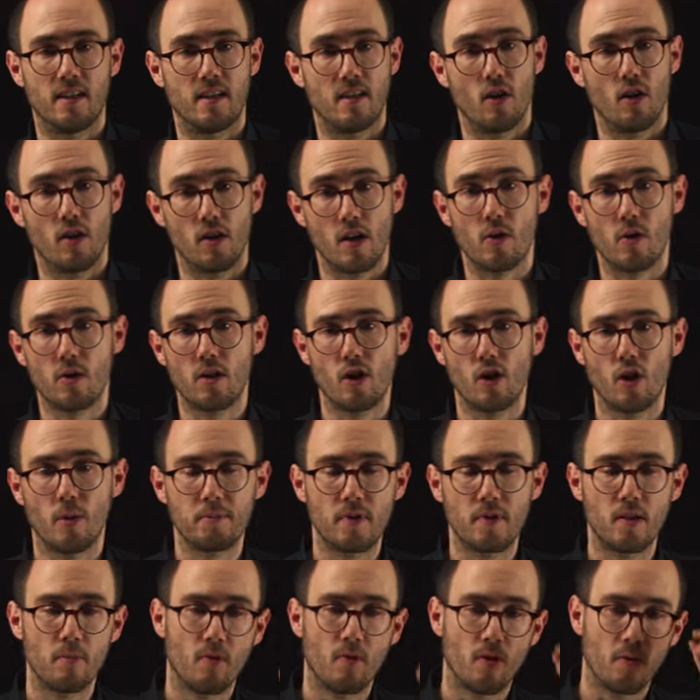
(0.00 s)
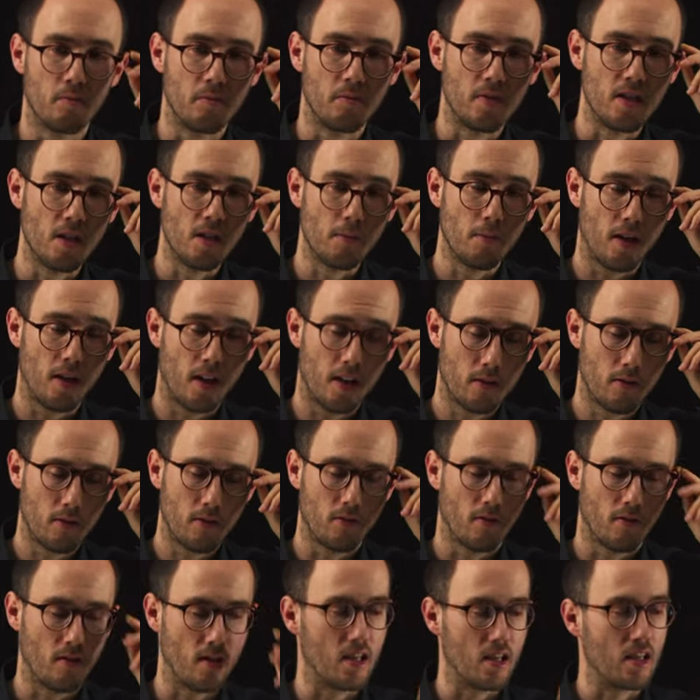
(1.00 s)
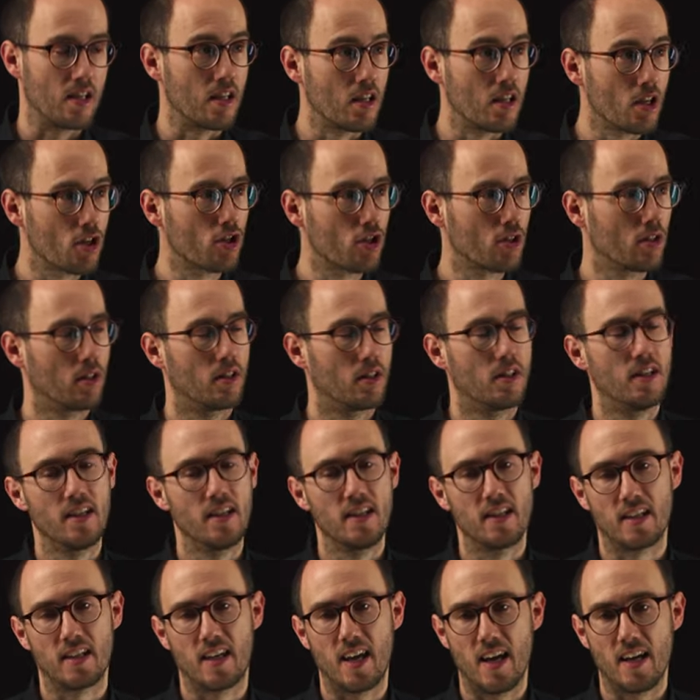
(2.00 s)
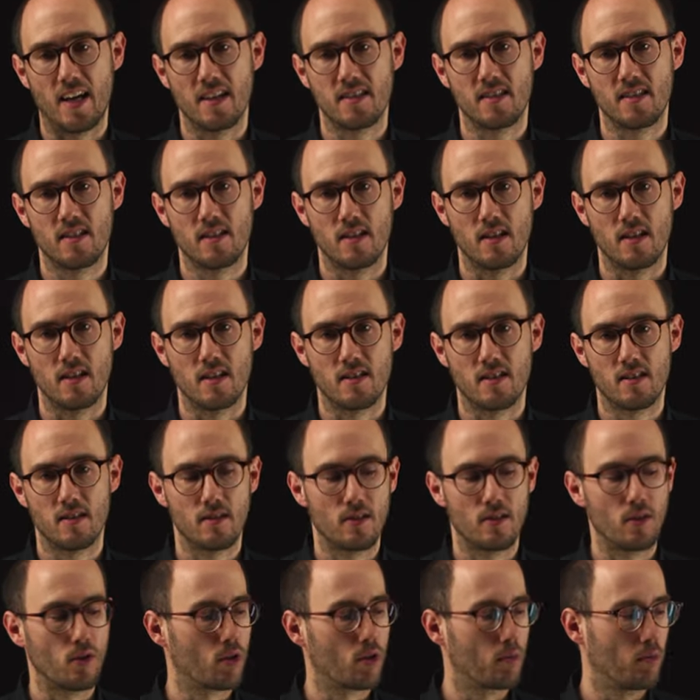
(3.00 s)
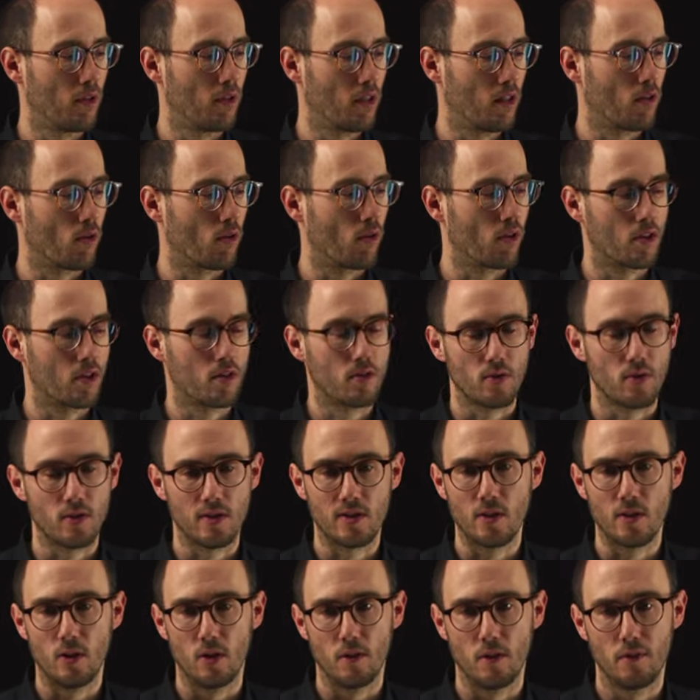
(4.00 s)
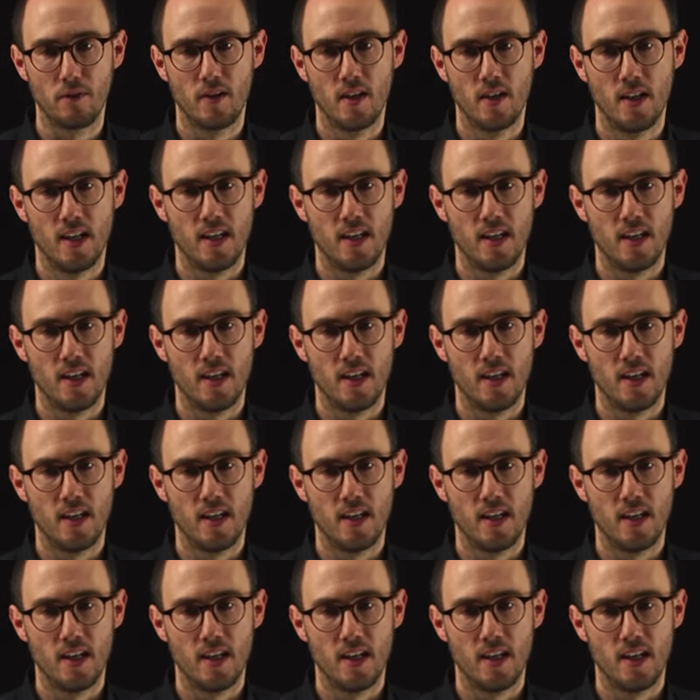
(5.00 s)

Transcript: local optimum nearby to the initial guess is suitable in order to solve